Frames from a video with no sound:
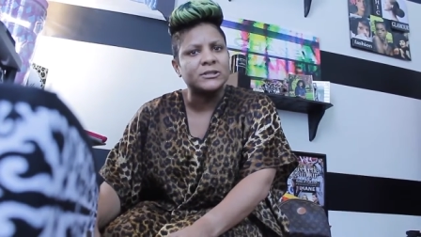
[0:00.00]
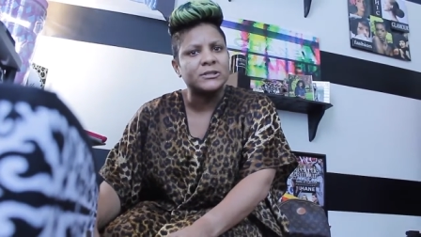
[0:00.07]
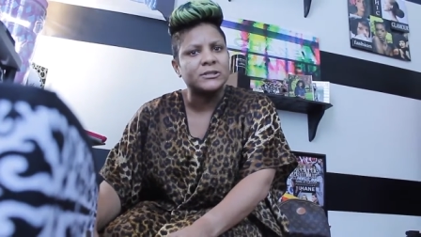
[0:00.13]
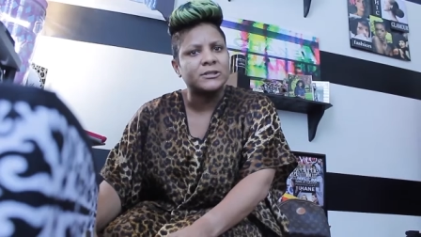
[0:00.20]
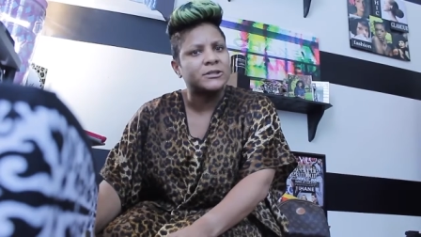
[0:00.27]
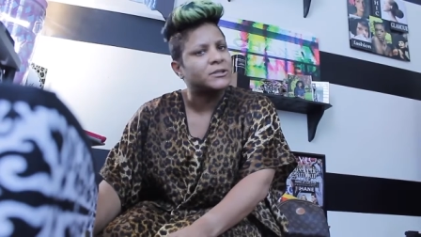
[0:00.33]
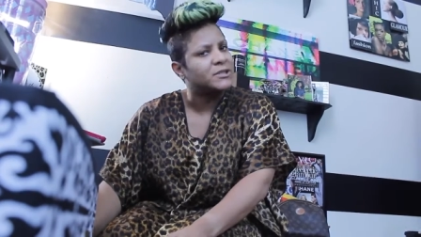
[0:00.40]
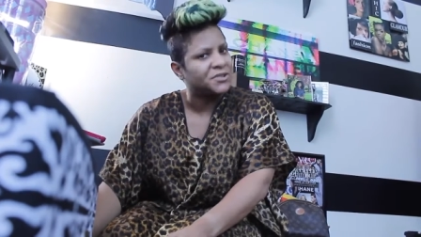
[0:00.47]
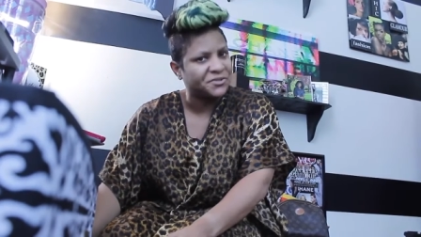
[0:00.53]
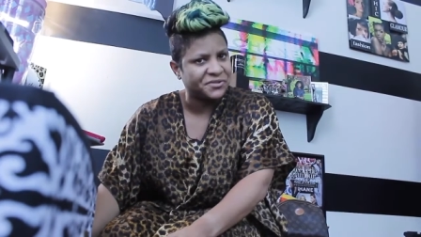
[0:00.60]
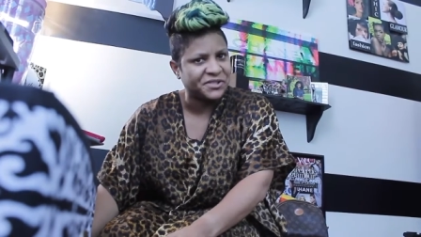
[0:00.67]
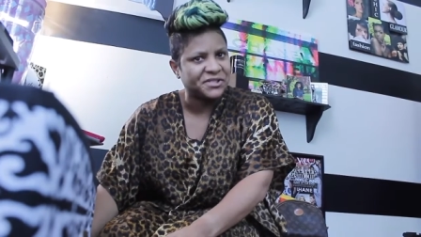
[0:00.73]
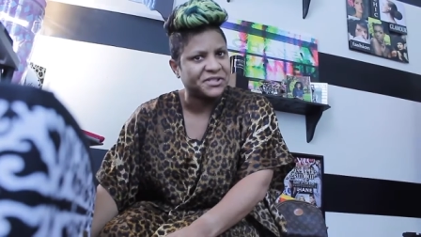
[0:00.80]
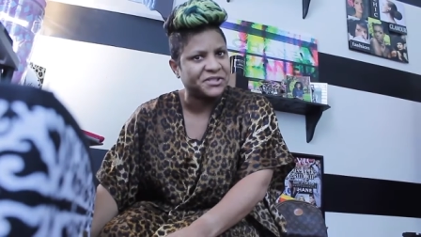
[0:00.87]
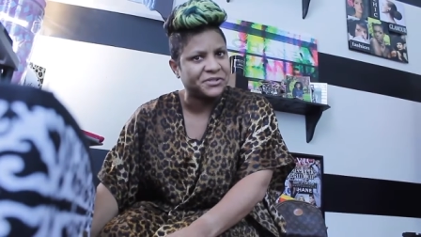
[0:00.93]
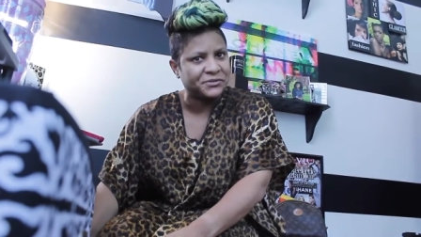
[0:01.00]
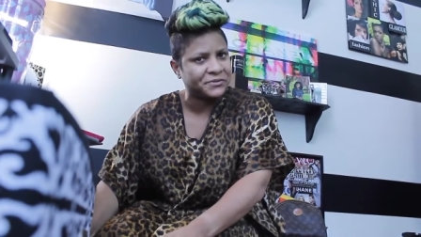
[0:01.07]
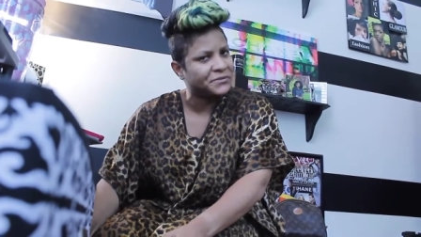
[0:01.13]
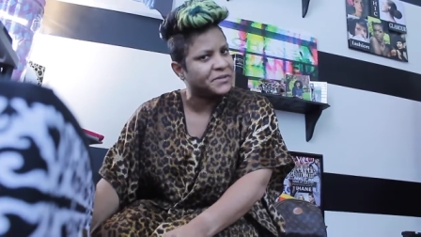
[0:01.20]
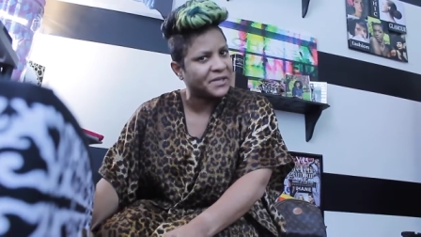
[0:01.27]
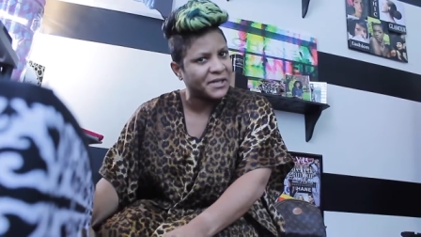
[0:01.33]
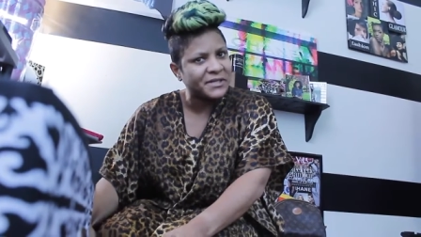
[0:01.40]
show their true
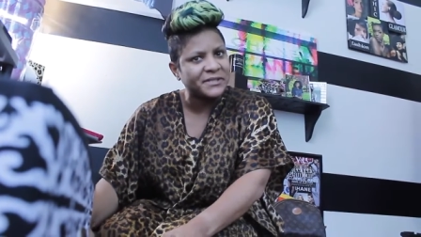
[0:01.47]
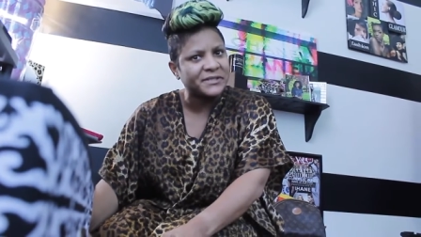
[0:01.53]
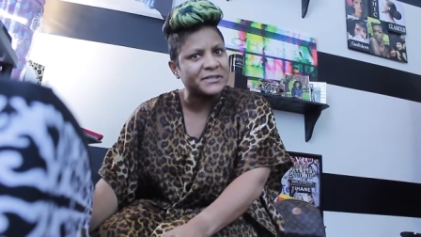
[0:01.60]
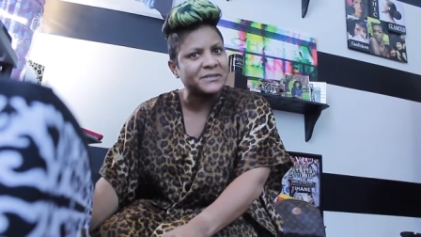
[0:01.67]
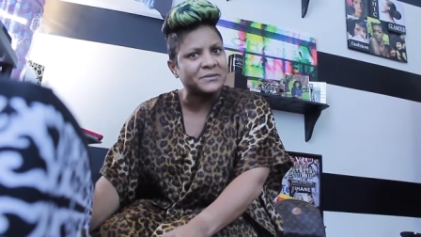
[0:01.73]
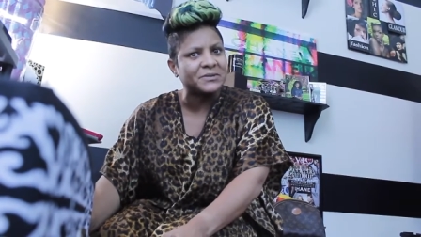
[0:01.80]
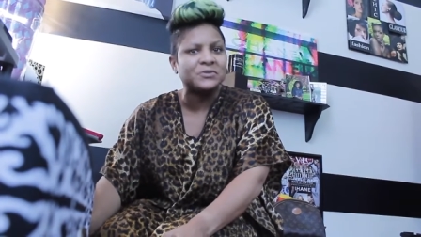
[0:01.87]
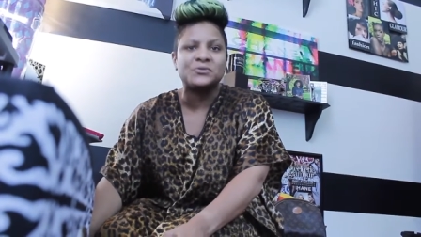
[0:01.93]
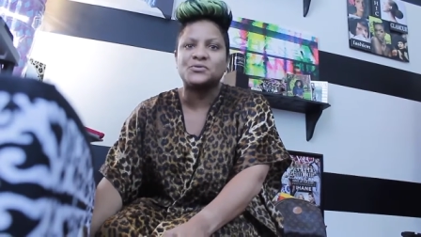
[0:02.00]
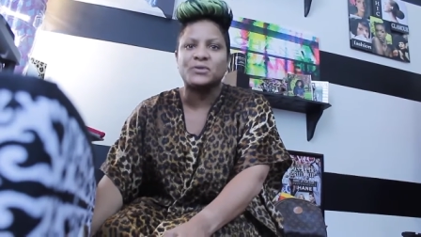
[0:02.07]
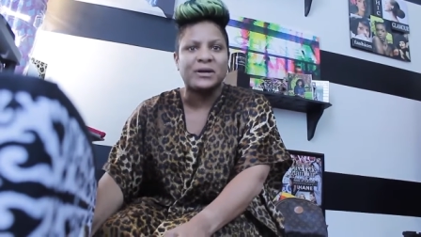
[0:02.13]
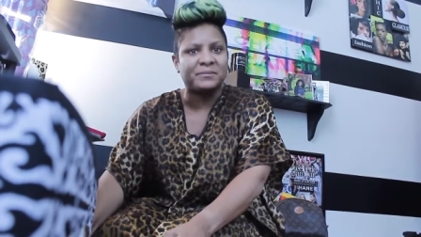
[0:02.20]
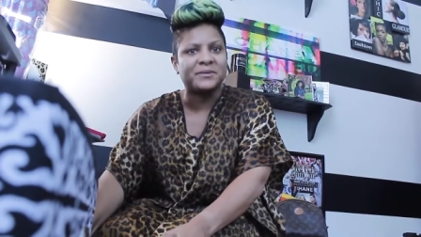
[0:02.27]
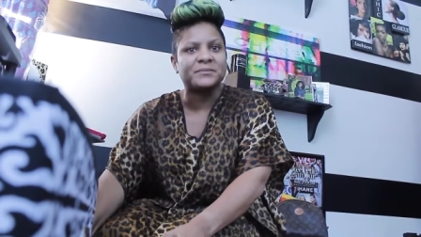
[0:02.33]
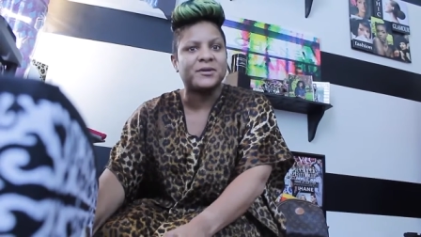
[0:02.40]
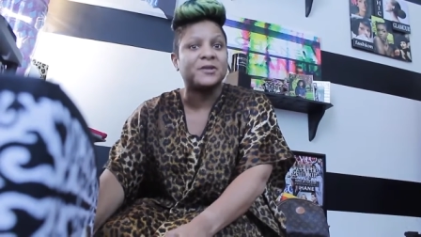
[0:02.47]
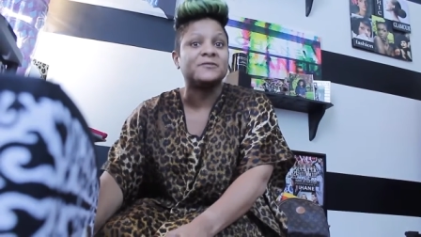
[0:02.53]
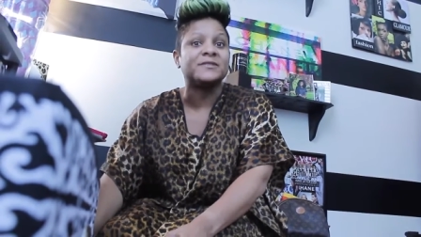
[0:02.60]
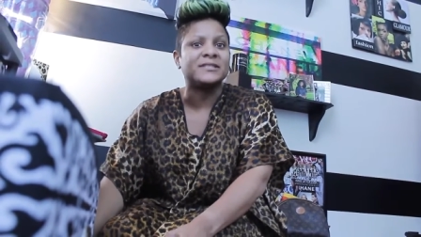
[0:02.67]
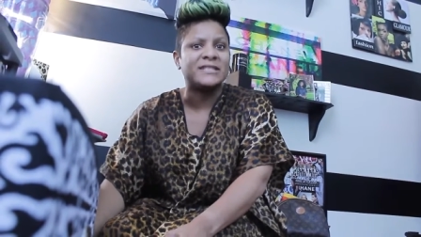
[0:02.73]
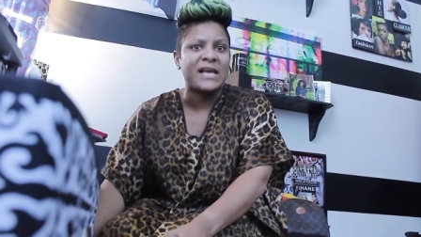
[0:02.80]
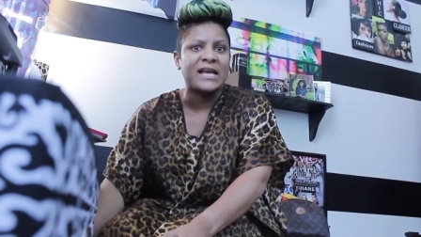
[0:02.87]
colors when you drop them
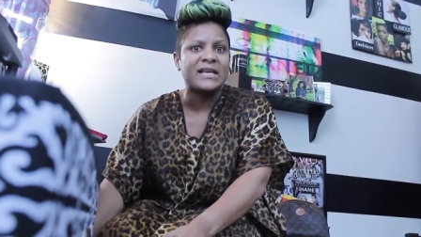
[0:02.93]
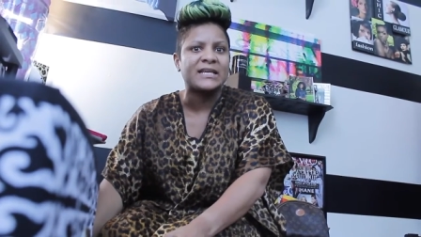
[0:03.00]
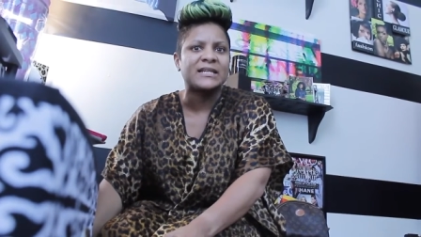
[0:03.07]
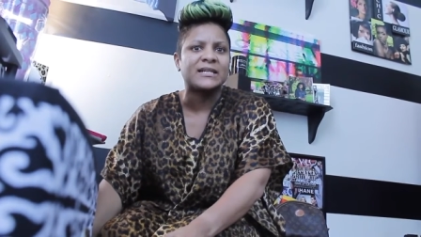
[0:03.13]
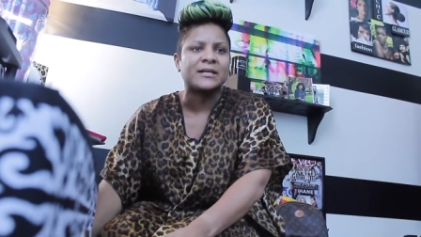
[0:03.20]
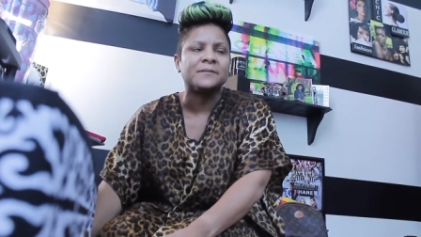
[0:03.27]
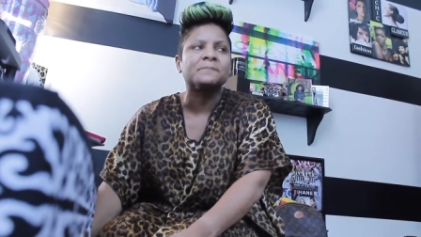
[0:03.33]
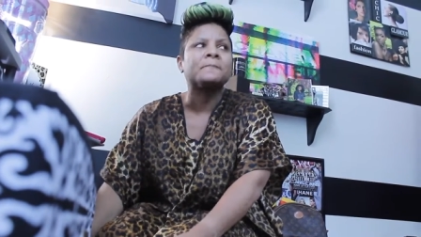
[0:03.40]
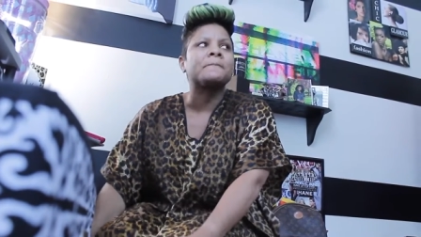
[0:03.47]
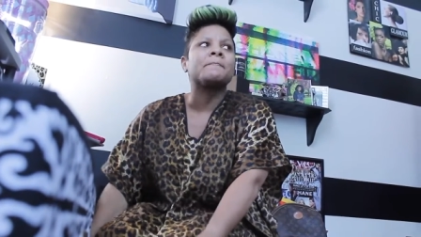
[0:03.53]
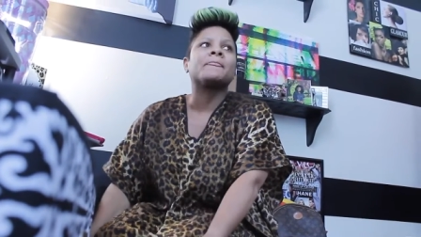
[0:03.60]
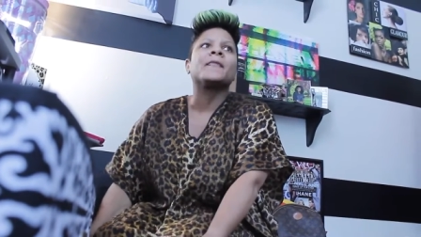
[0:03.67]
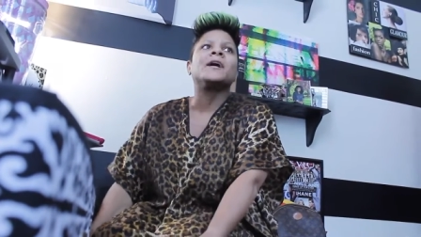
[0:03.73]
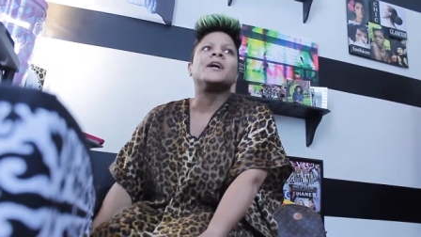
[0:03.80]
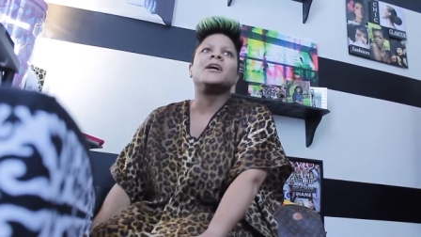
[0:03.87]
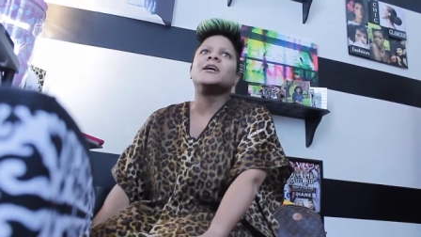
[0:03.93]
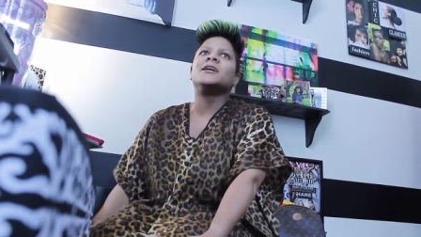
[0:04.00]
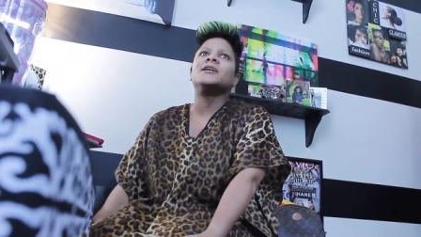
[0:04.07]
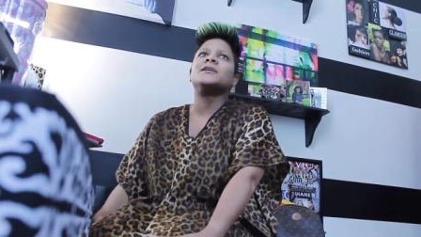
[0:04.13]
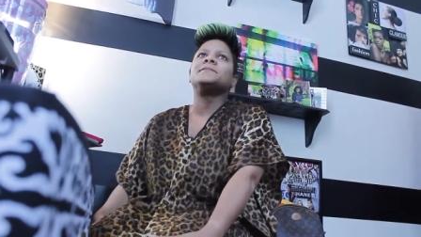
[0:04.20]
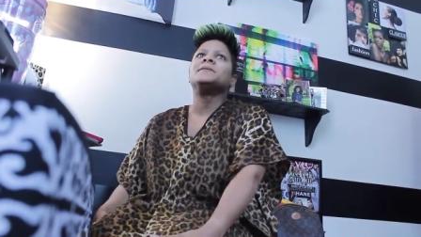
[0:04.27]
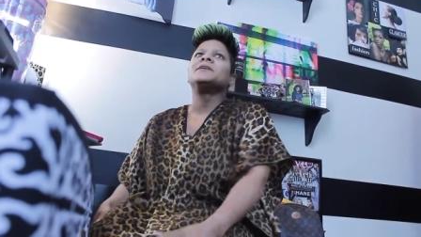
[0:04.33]
off to daycare.
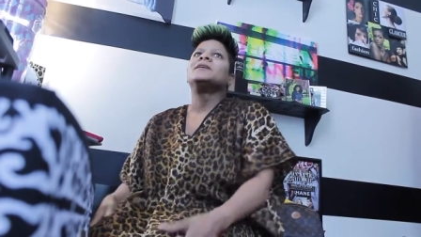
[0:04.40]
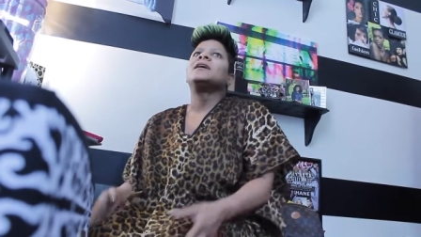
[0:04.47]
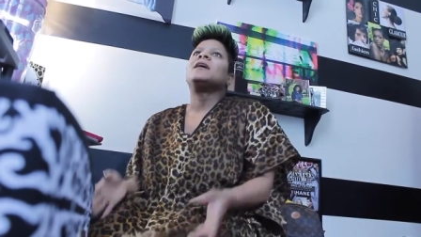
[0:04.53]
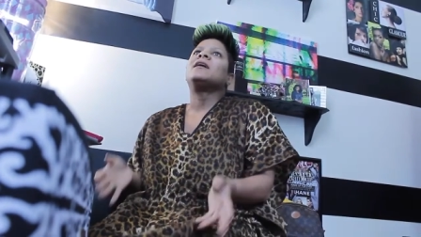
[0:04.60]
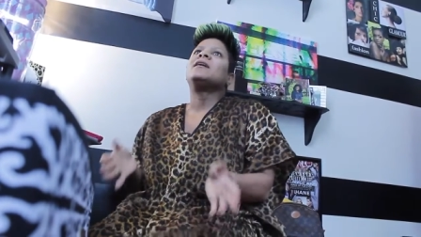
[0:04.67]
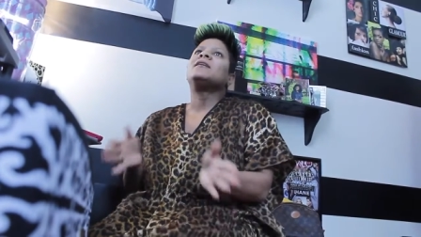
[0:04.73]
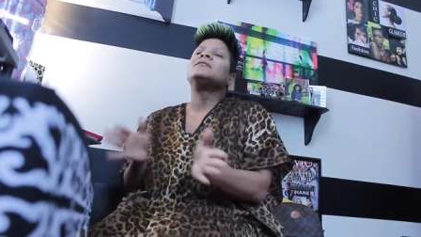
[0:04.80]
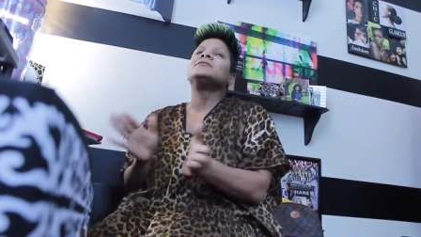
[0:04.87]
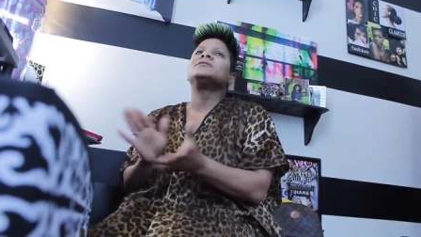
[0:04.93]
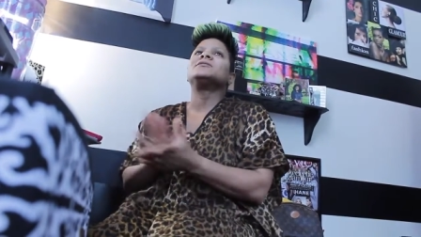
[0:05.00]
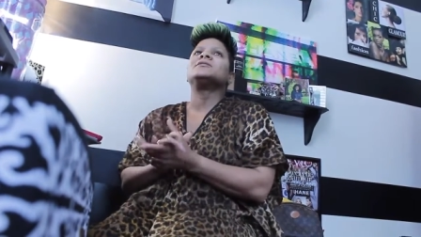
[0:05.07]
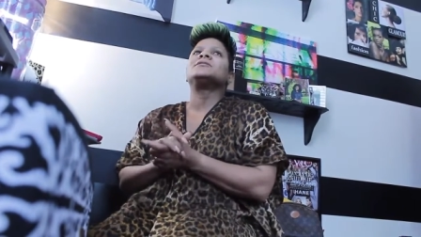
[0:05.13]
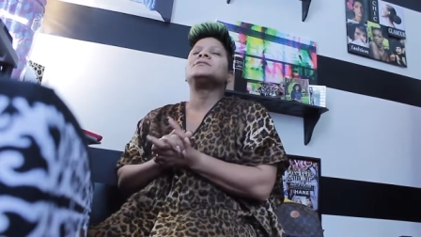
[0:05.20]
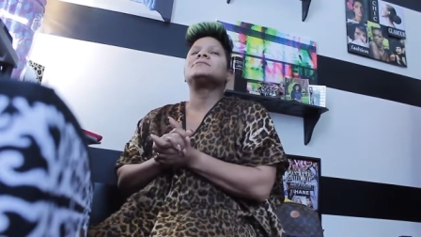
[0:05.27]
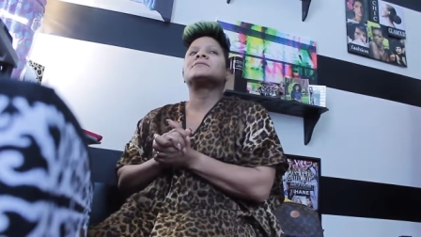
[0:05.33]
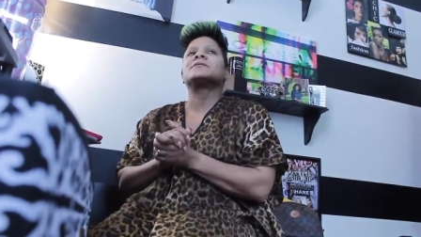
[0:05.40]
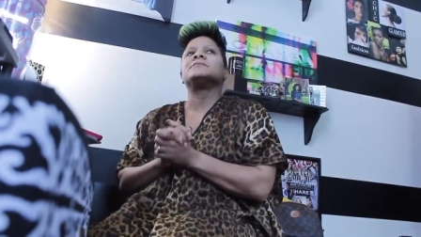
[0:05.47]
Um, oh, you know, she was